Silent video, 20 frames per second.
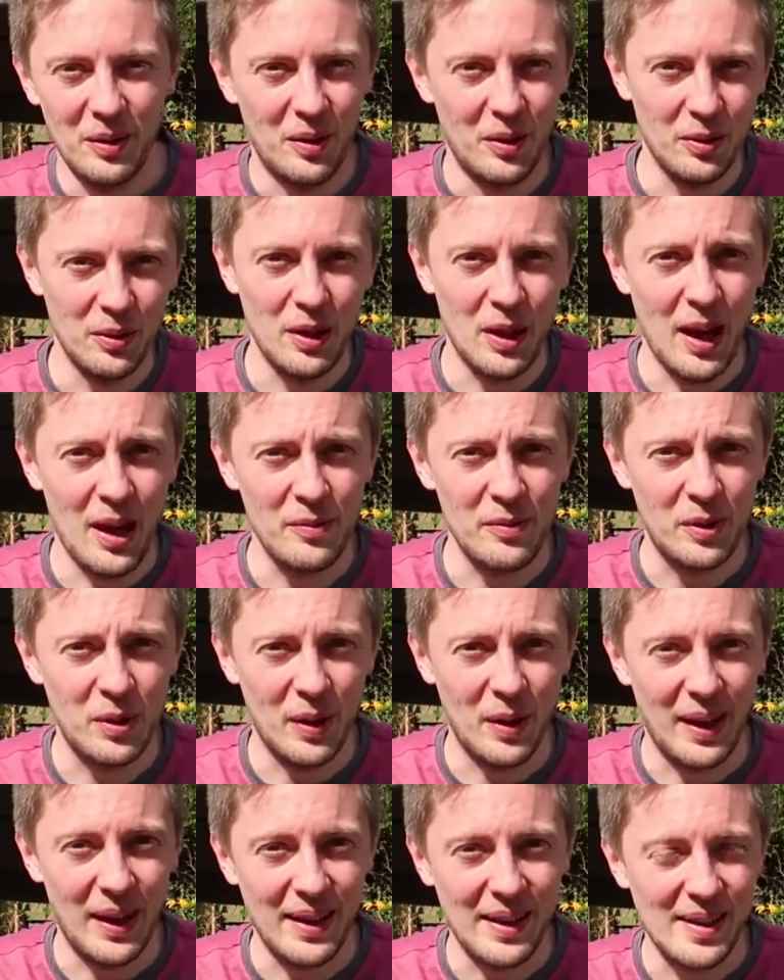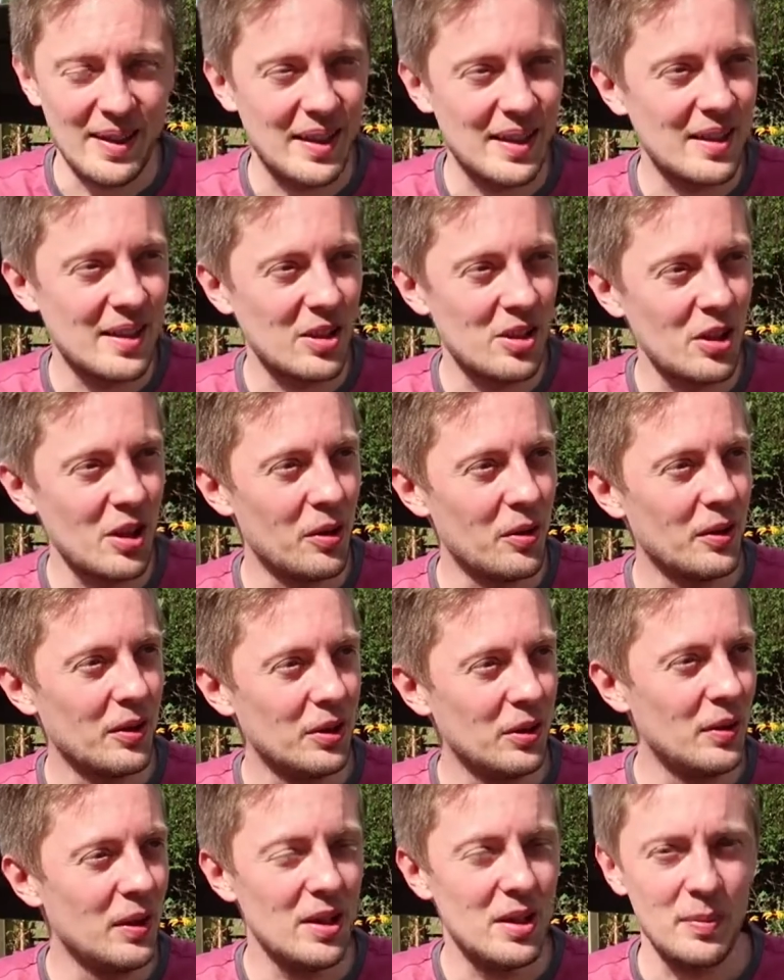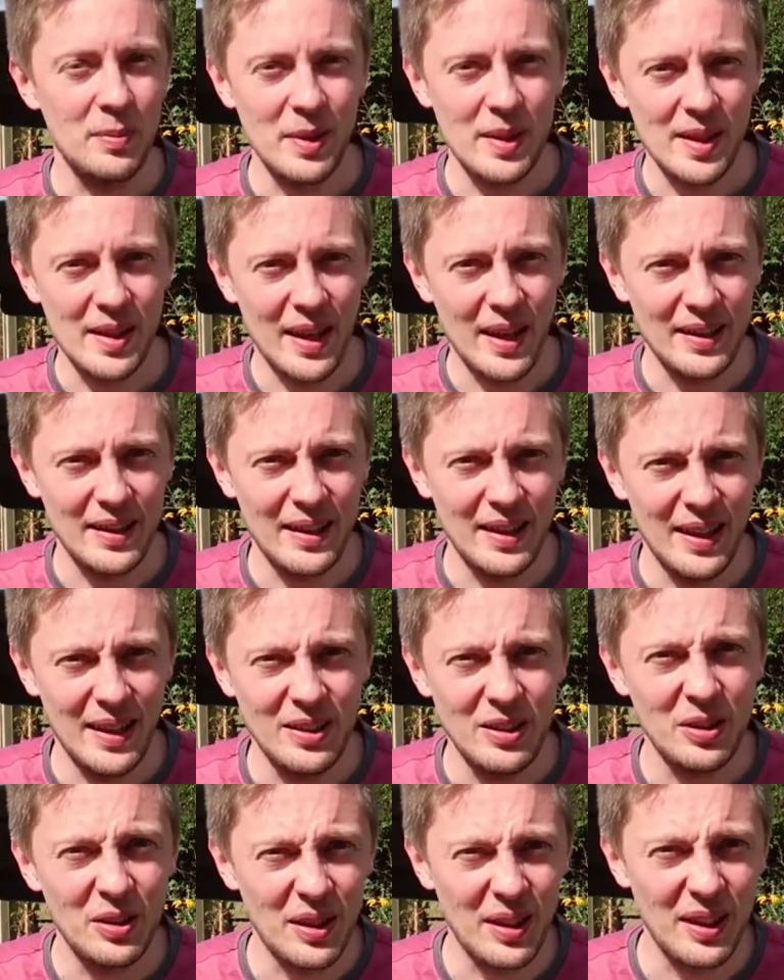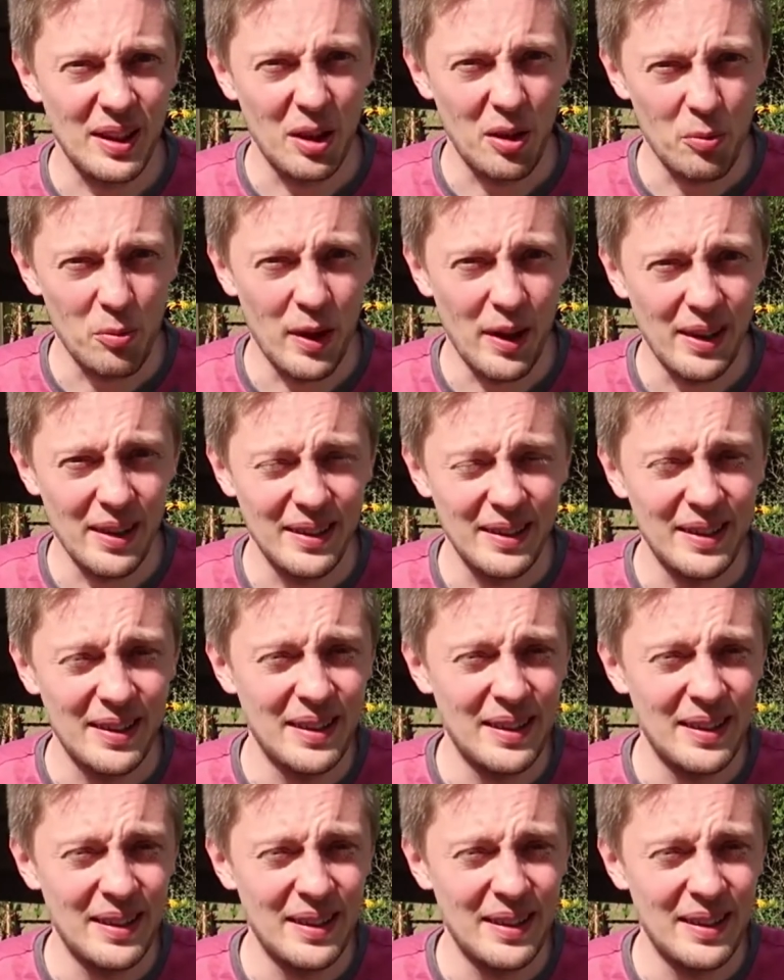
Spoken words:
or you haven't got access to shelter, you need to be standing there and you're going to get wet.